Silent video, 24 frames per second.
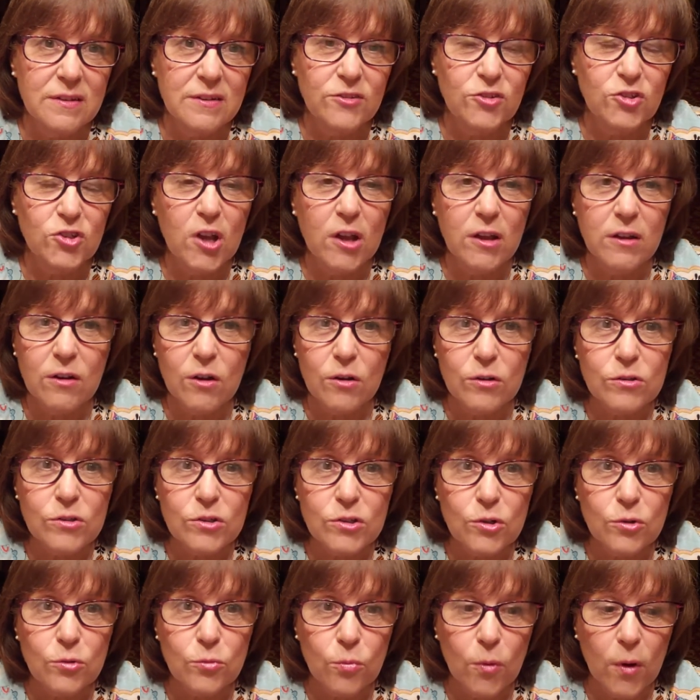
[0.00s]
John
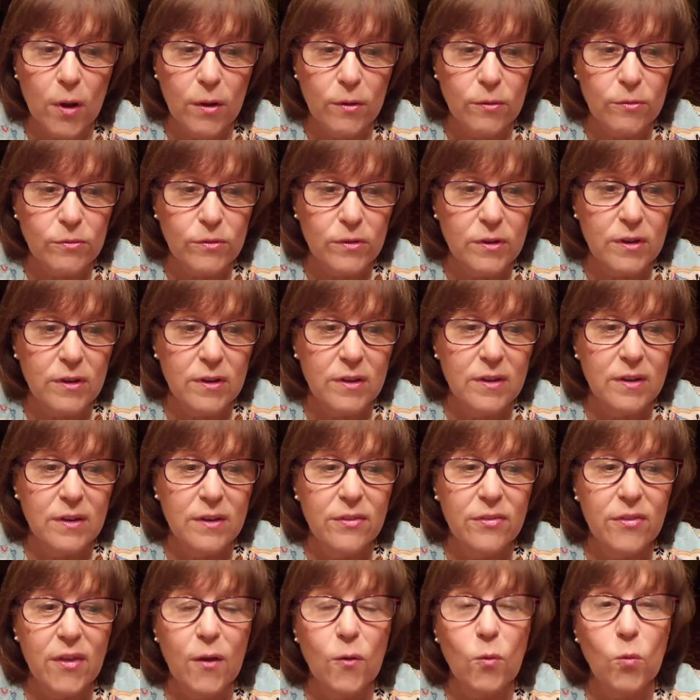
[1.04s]
also wrote
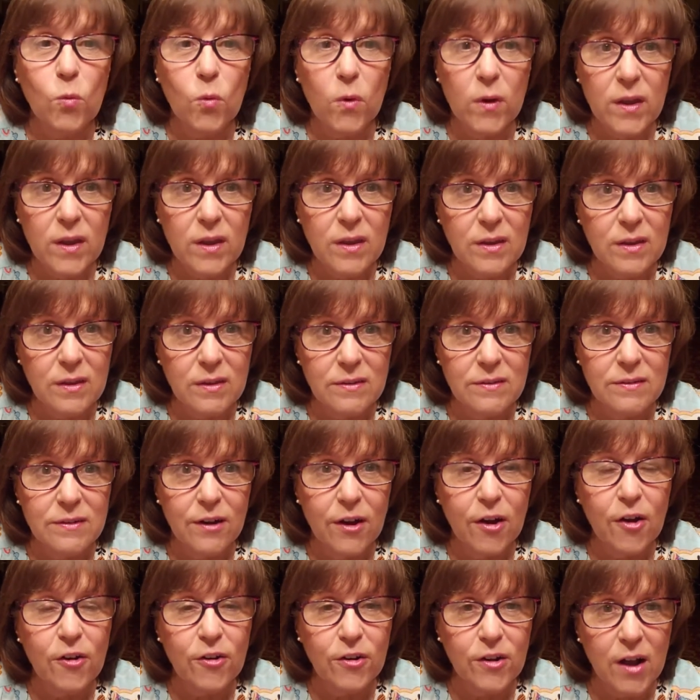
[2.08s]
that we
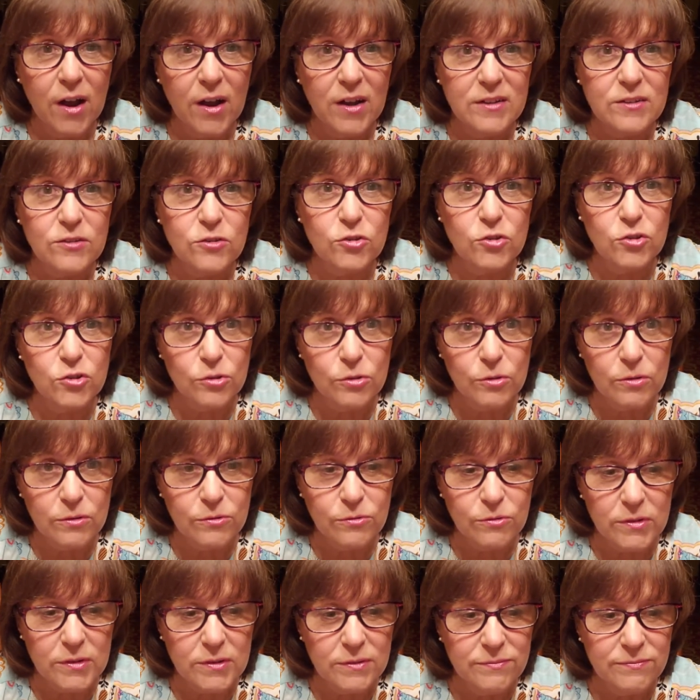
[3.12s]
are God's
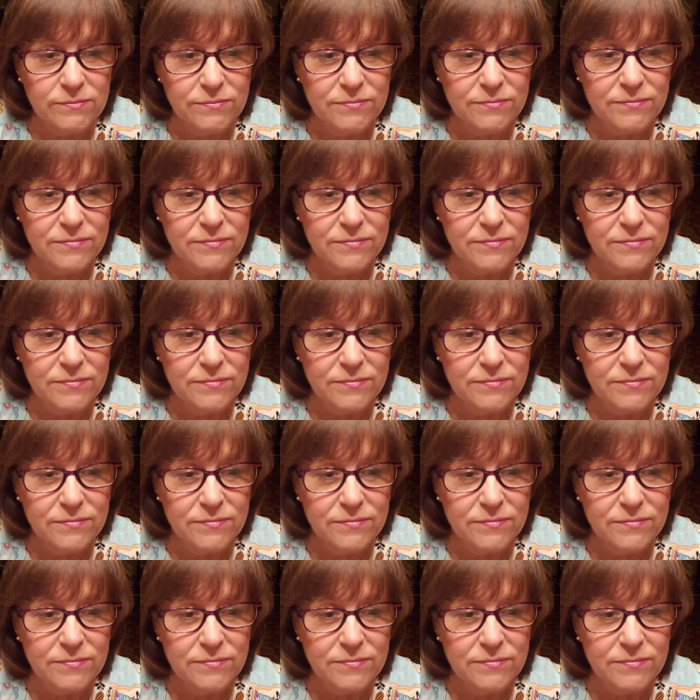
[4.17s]
children.